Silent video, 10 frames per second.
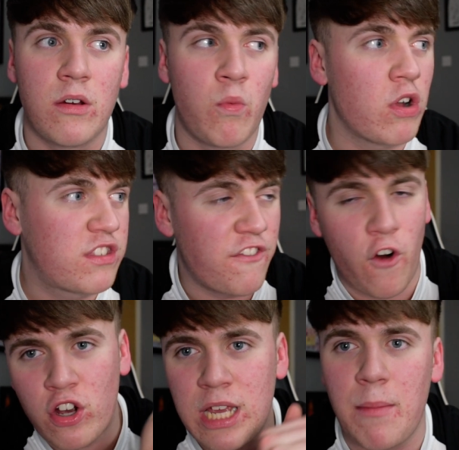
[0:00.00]
What the
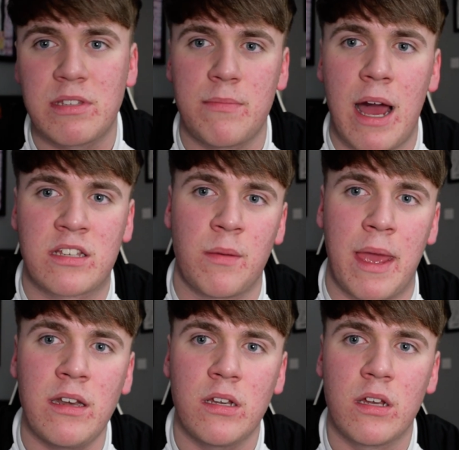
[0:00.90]
fuck's happened to
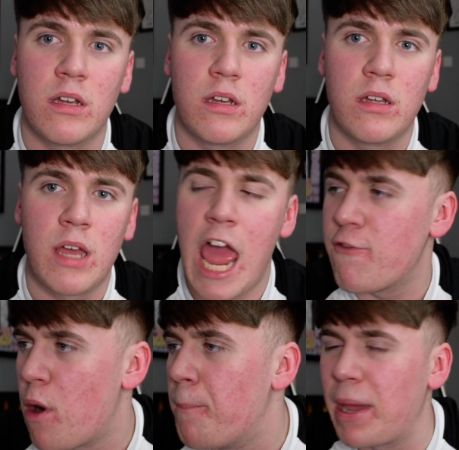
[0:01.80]
Maximin?
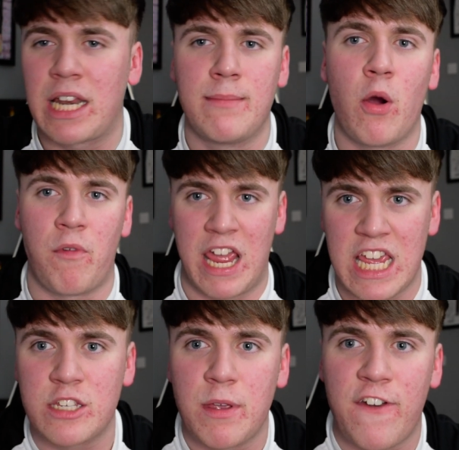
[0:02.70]
Everyone bigging him up, right?
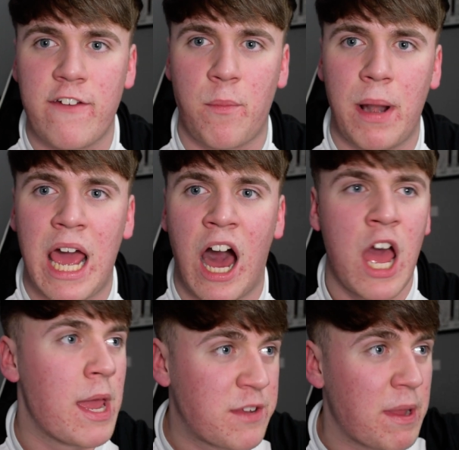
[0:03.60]
He is my favourite player.
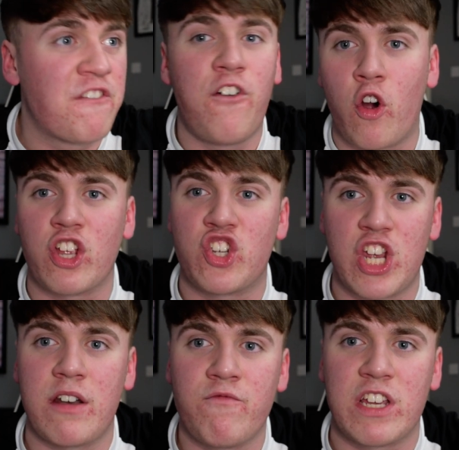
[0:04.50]
He's been fucking
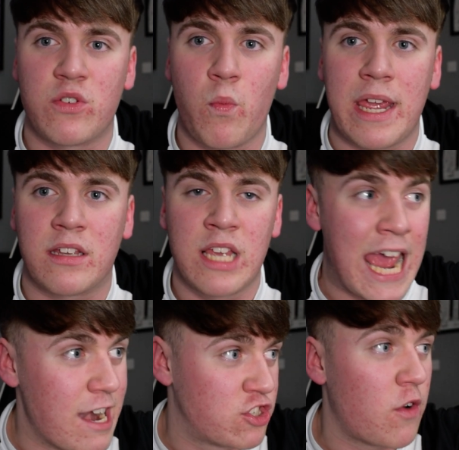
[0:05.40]
shit in recent weeks,
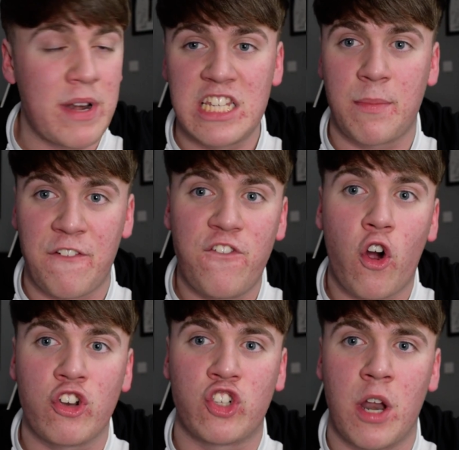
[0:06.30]
and something needs to be
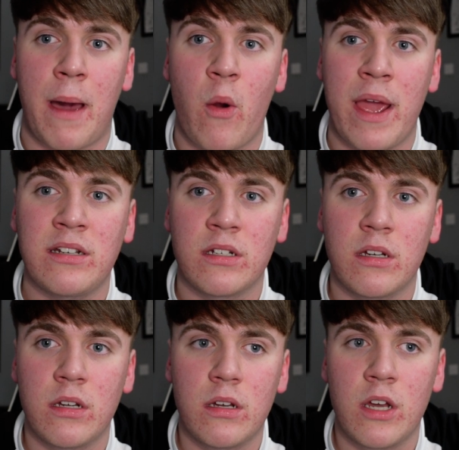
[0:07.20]
fucking done about it.
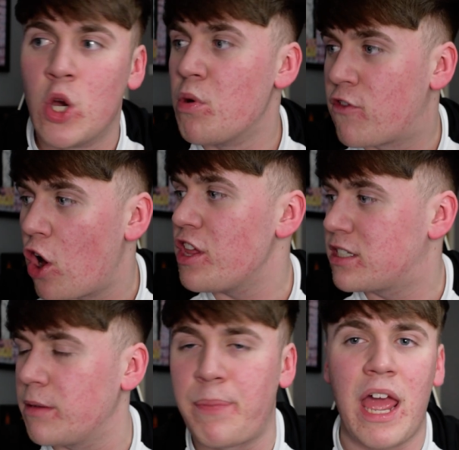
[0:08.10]
We've got
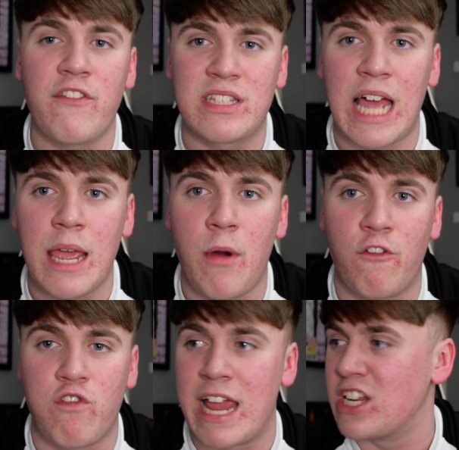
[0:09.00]
this bit of a time
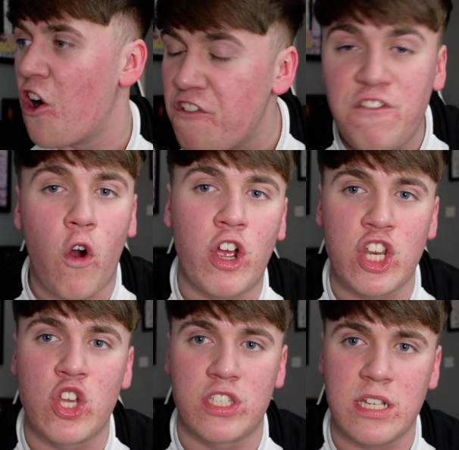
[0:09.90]
off, right?
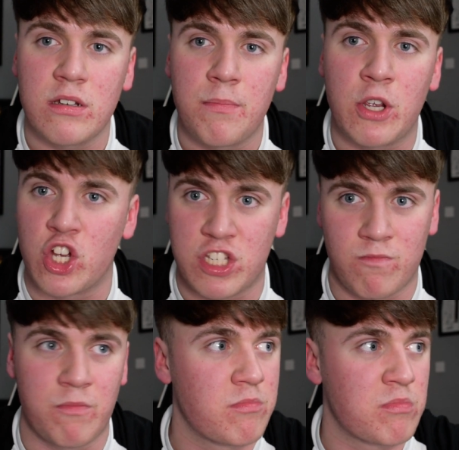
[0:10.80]
Fucking use it because
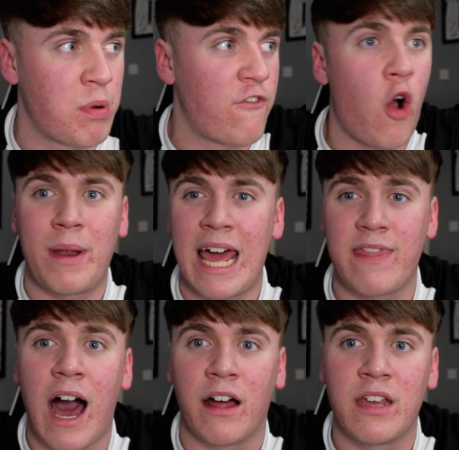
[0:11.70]
performing
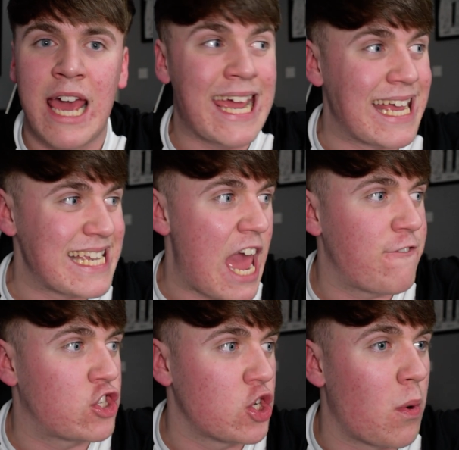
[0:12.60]
like that against
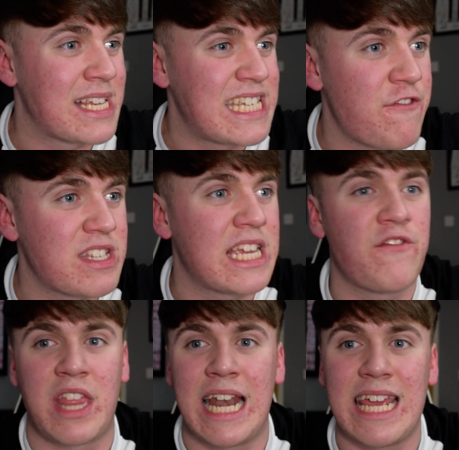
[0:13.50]
Everton, who are
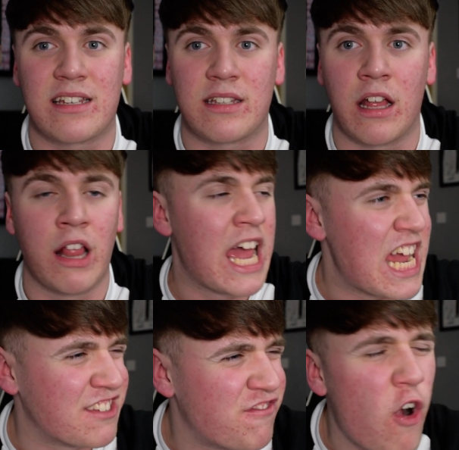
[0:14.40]
17th in the league still,
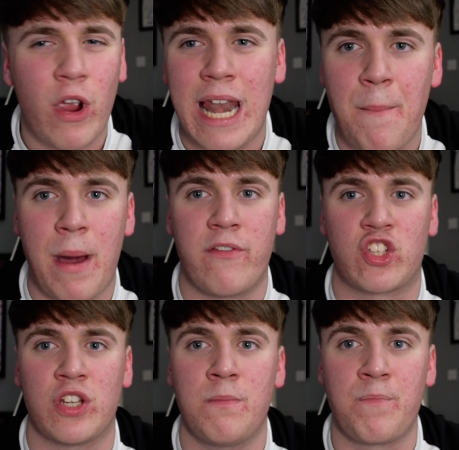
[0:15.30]
is fucking
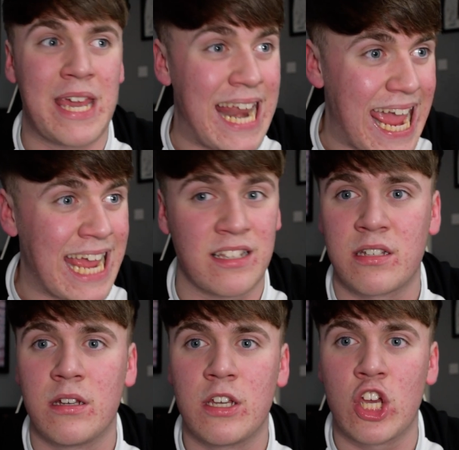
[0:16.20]
embarrassing. And it is.